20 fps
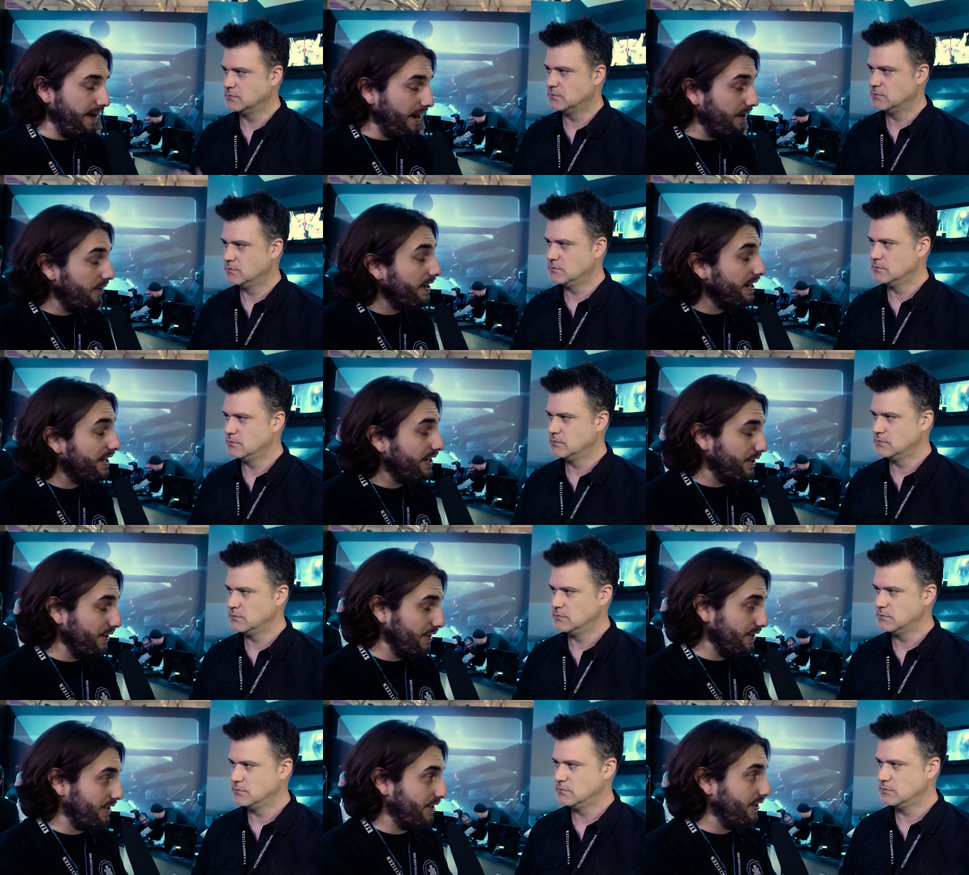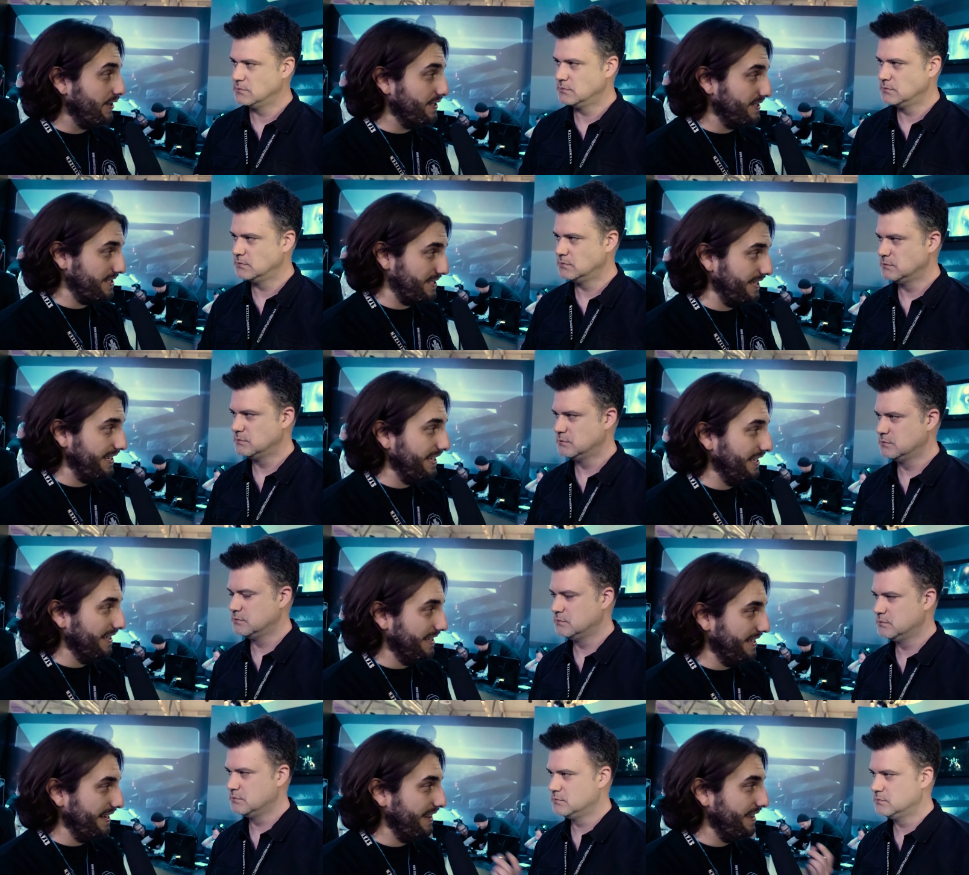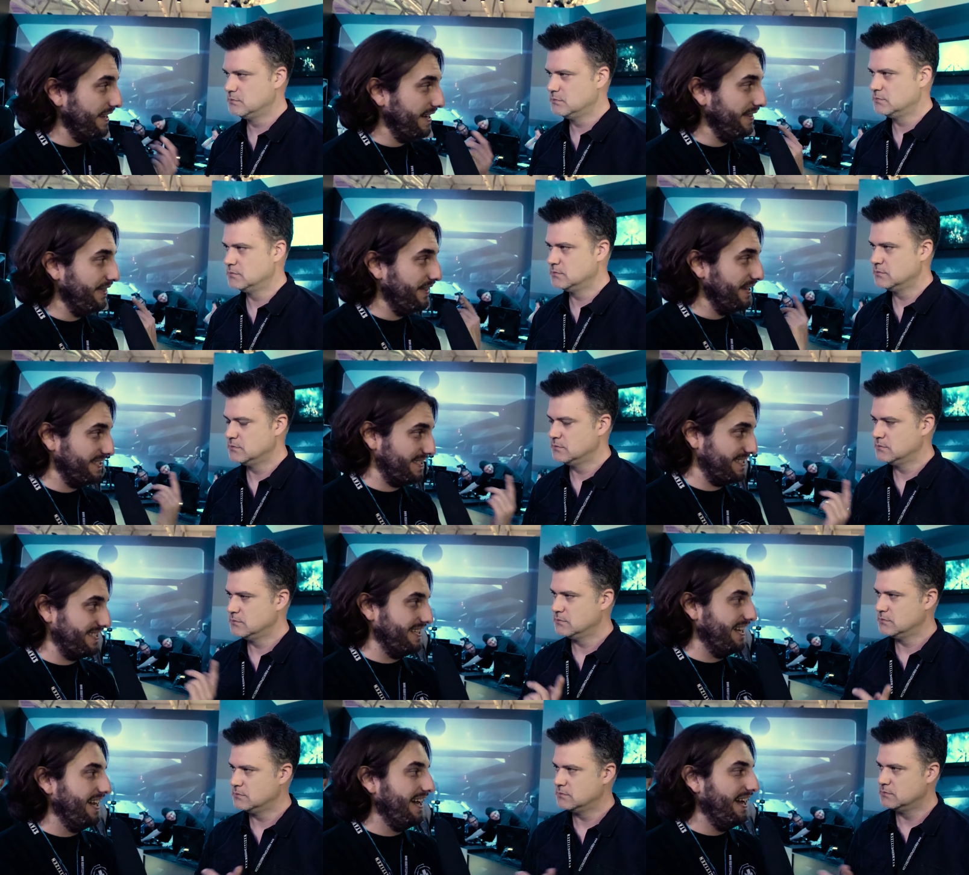Speaker 1: very good concealed in in
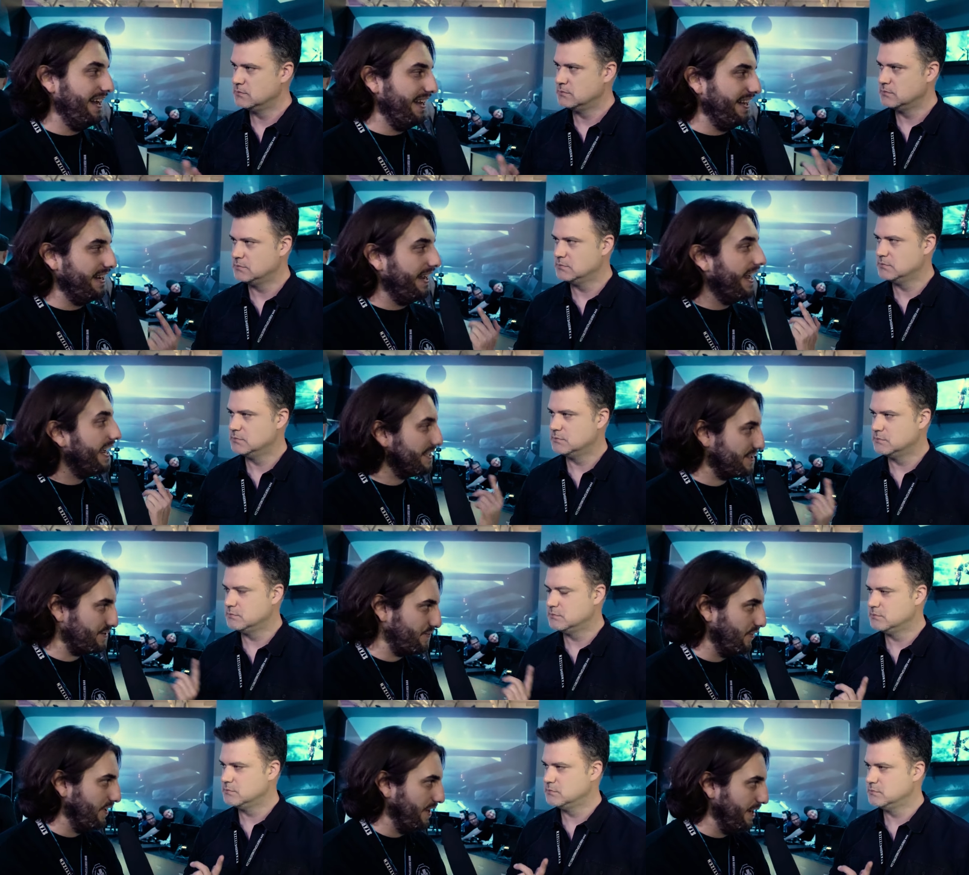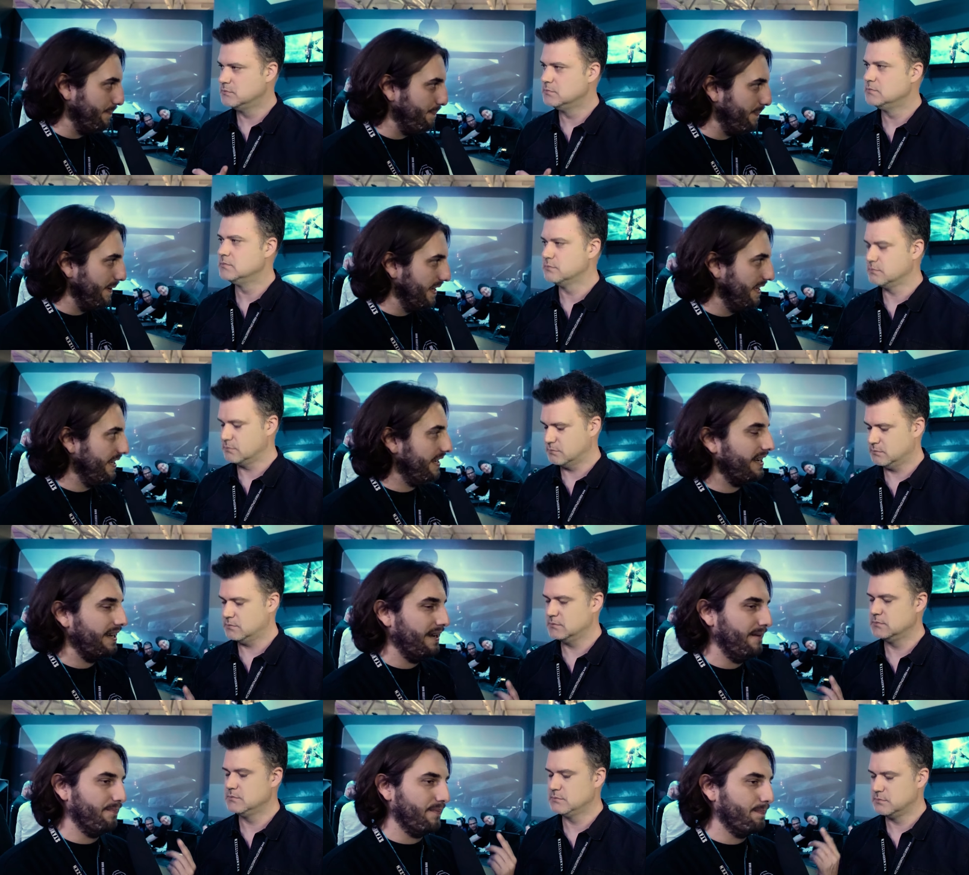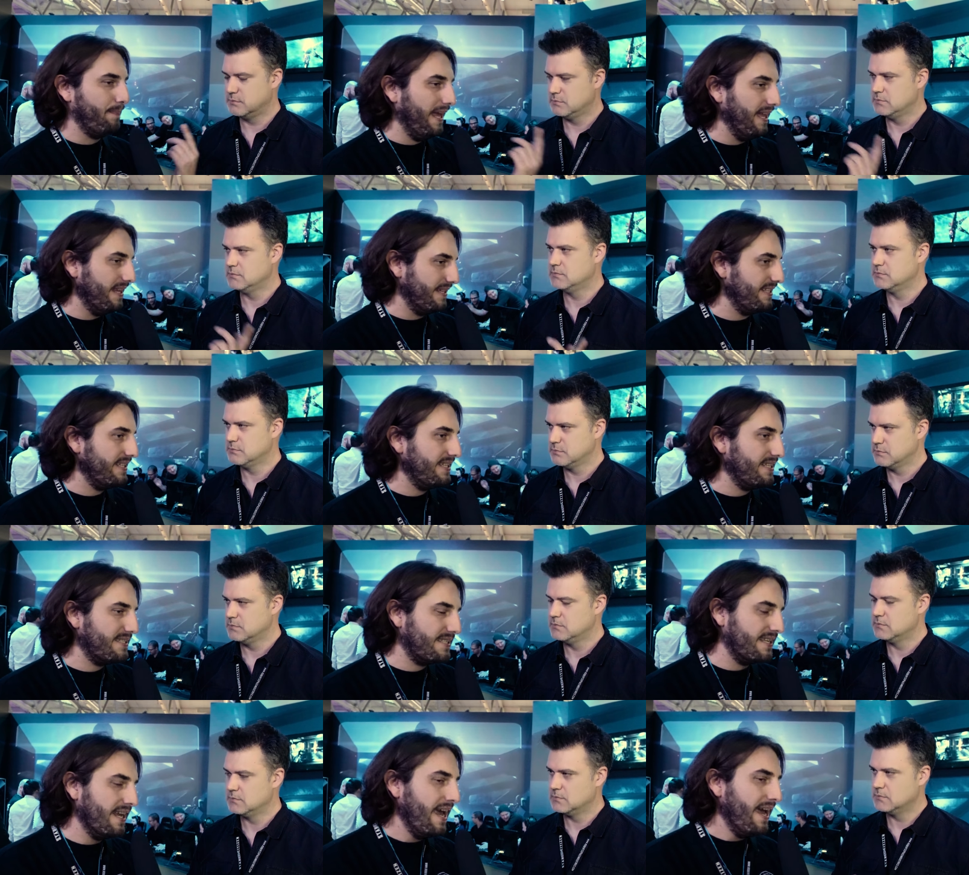this uh, asteroid belt. It,
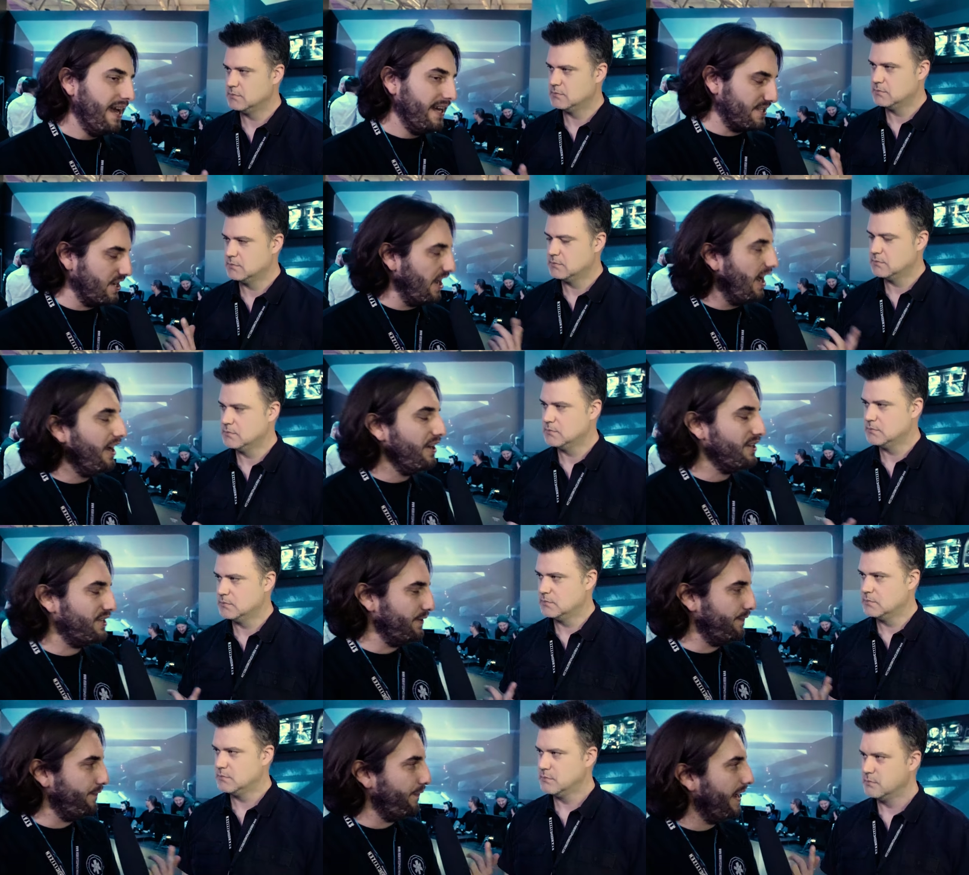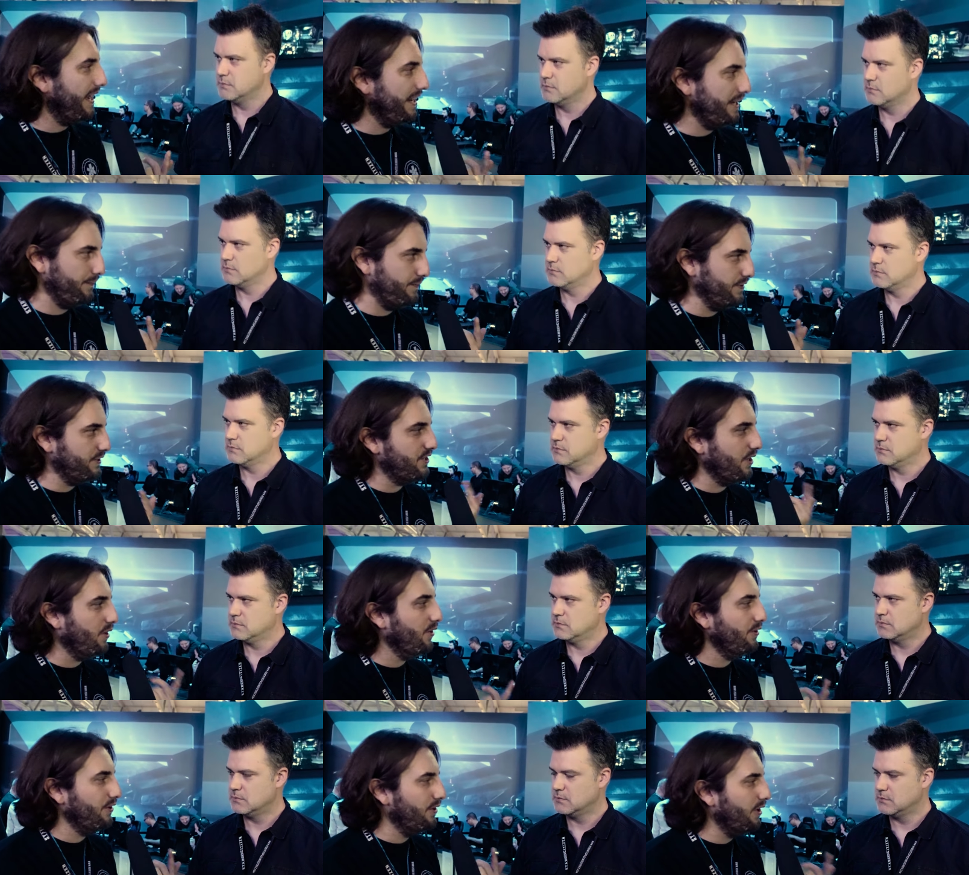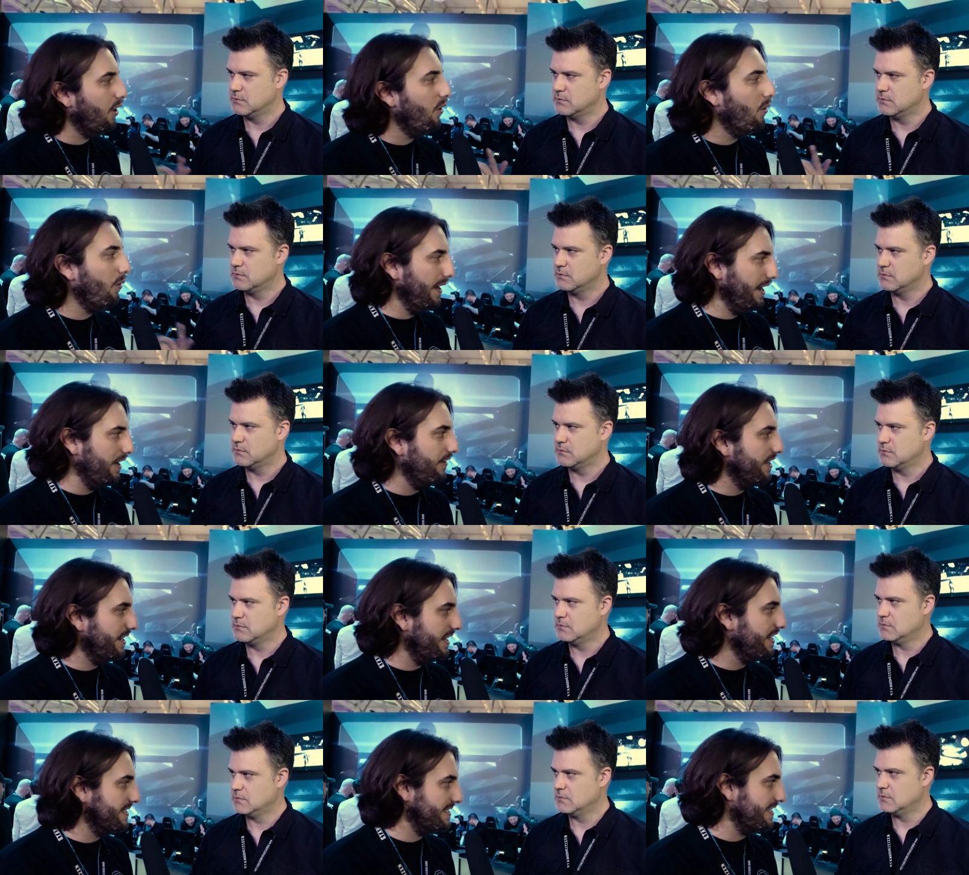it's it's hard to find if you don't know where
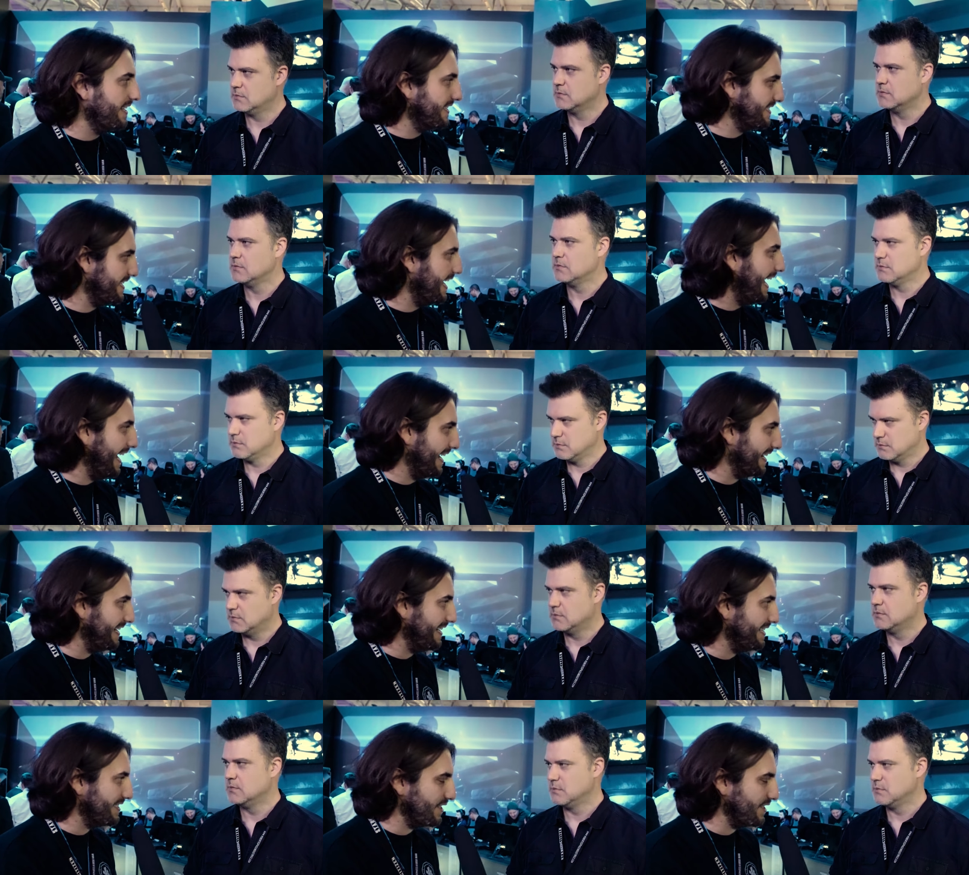it is exactly.